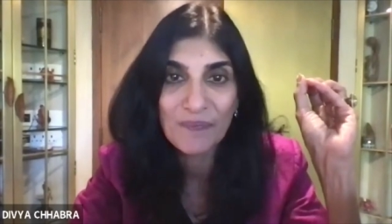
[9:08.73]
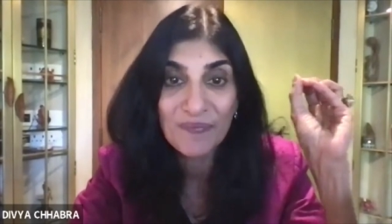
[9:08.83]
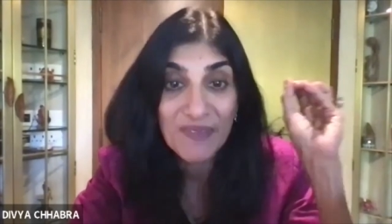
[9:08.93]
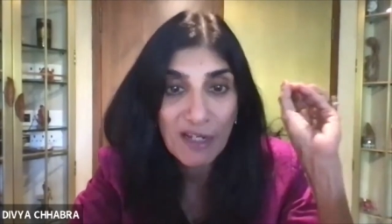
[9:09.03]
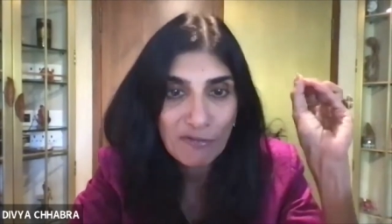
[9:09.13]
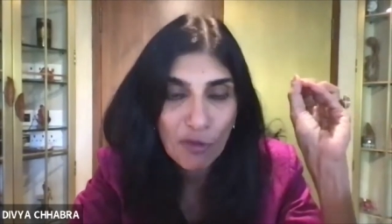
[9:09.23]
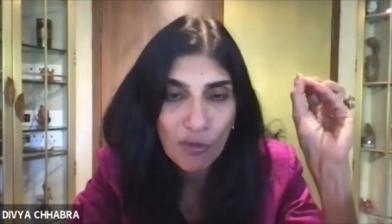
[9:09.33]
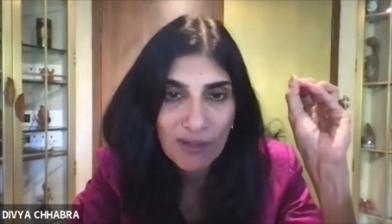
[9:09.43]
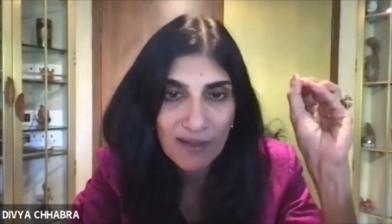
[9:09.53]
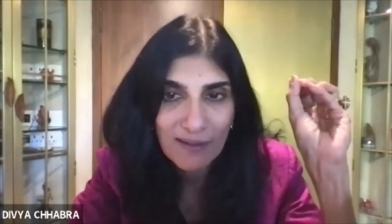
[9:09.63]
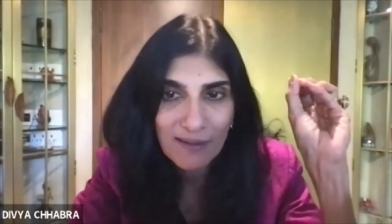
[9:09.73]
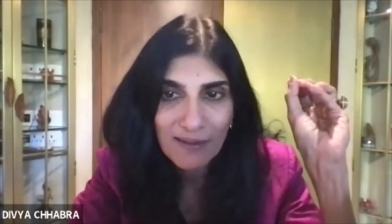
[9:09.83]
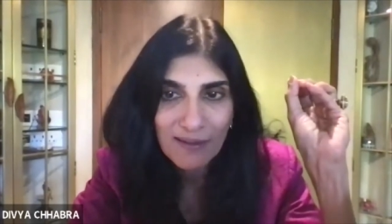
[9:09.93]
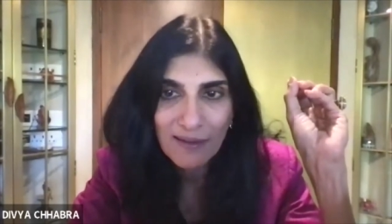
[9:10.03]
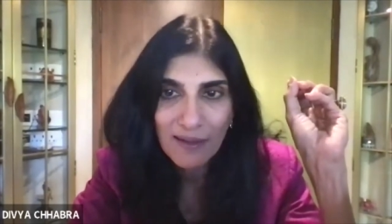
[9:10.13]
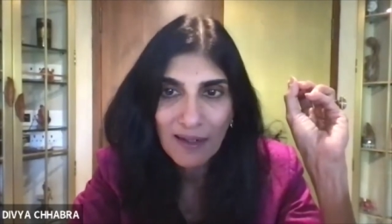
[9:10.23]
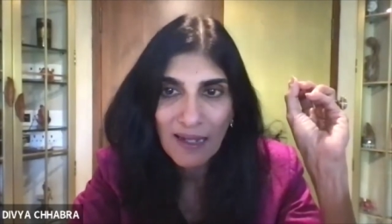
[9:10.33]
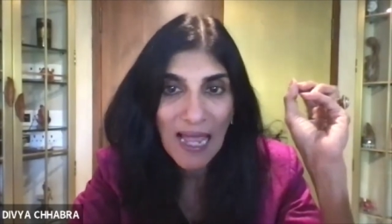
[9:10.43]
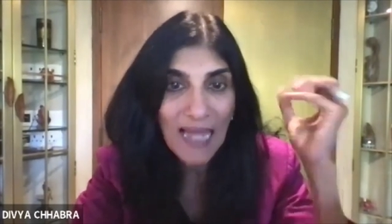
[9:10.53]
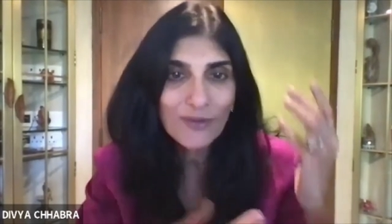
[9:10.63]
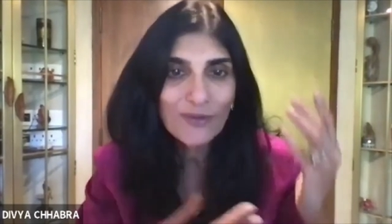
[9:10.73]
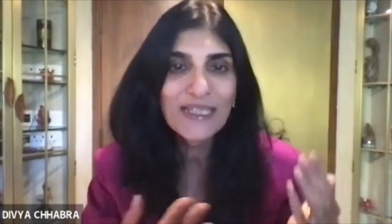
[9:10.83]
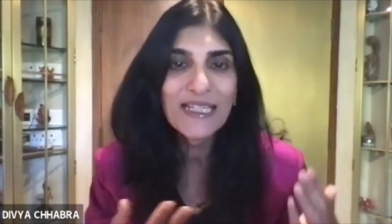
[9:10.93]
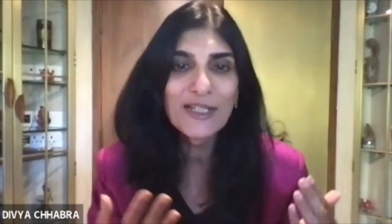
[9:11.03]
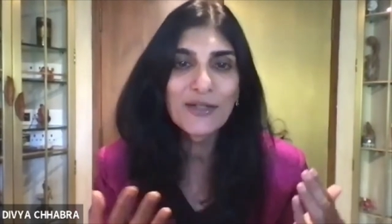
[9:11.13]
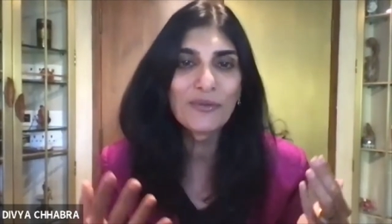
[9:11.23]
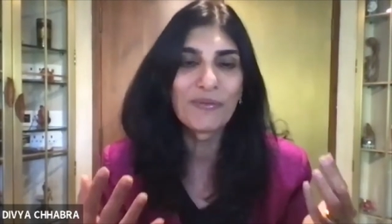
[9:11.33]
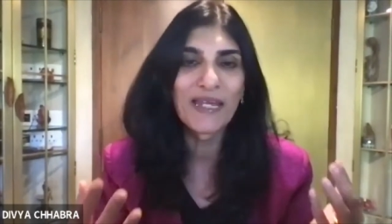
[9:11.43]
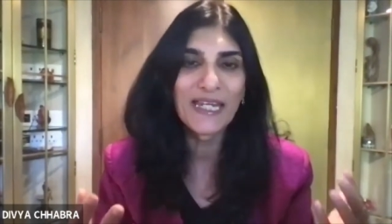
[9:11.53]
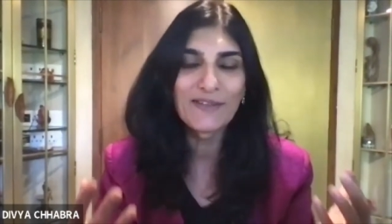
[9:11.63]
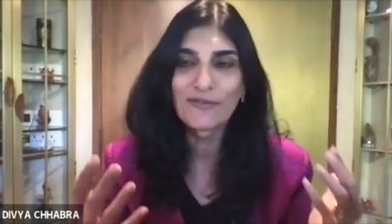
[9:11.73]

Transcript: Therefore, I don't need to wait